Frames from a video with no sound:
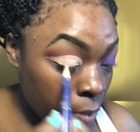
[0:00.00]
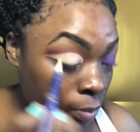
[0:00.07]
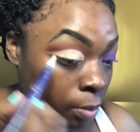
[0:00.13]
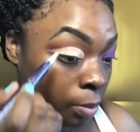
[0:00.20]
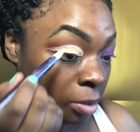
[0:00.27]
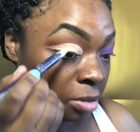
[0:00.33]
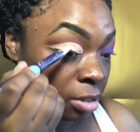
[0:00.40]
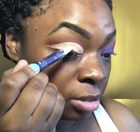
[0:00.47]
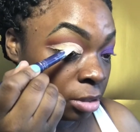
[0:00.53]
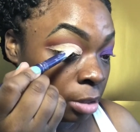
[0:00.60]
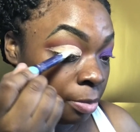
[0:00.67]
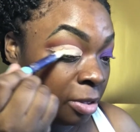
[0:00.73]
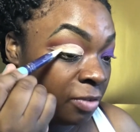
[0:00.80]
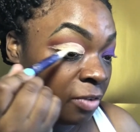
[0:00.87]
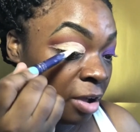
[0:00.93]
We want this to
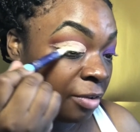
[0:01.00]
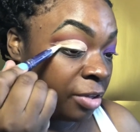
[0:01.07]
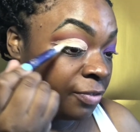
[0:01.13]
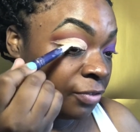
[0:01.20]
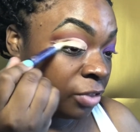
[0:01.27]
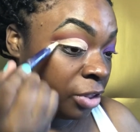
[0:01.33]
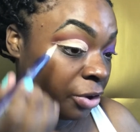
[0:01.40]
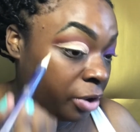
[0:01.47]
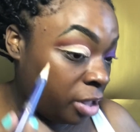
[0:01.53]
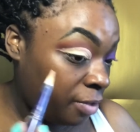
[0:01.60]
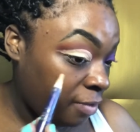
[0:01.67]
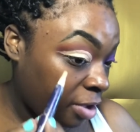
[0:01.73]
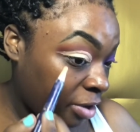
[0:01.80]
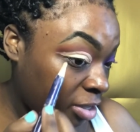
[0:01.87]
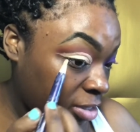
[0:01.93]
be very flirty,
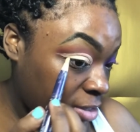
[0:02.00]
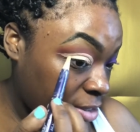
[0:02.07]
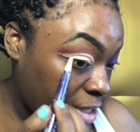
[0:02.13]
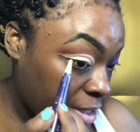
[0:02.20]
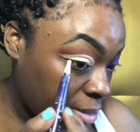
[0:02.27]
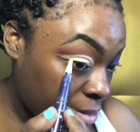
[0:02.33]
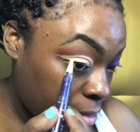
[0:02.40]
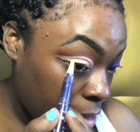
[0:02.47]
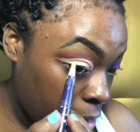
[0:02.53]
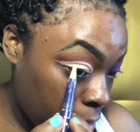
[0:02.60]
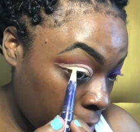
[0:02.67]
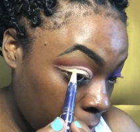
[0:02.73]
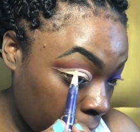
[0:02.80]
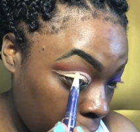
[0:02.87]
very sexy.